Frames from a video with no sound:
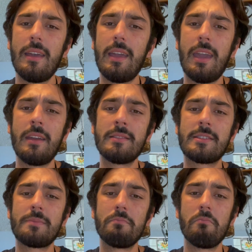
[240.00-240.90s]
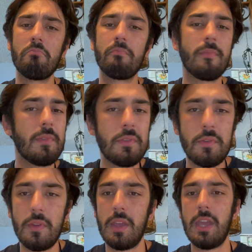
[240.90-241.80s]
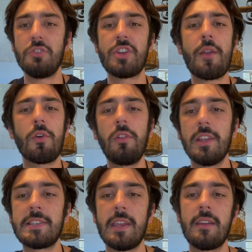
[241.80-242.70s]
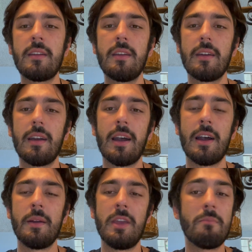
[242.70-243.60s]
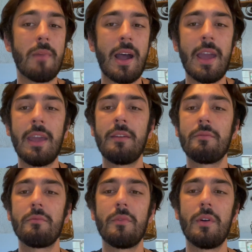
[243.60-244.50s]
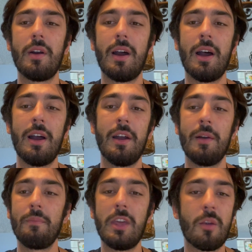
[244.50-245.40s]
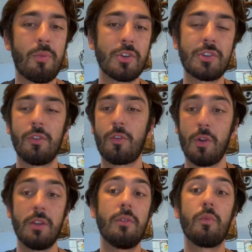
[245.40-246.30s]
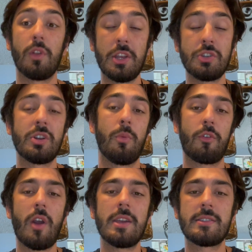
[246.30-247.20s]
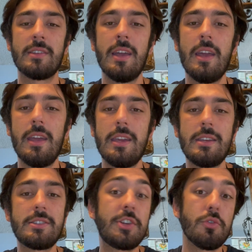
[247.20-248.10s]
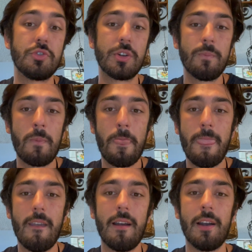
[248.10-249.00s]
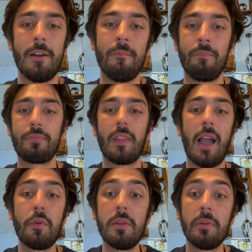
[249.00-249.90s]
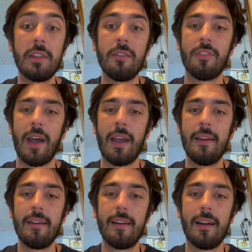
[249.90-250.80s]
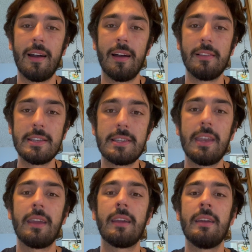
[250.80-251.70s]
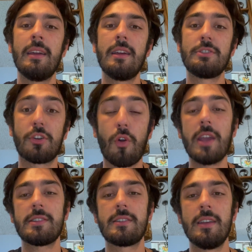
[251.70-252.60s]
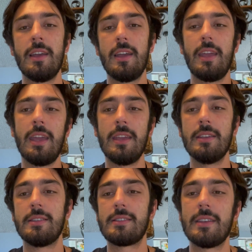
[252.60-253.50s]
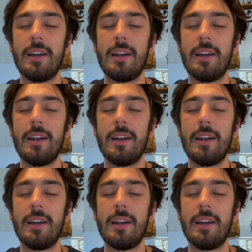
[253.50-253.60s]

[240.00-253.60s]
And in general, listening in my interpersonal relationship with Christ is huge. I really believe that listening to Christ is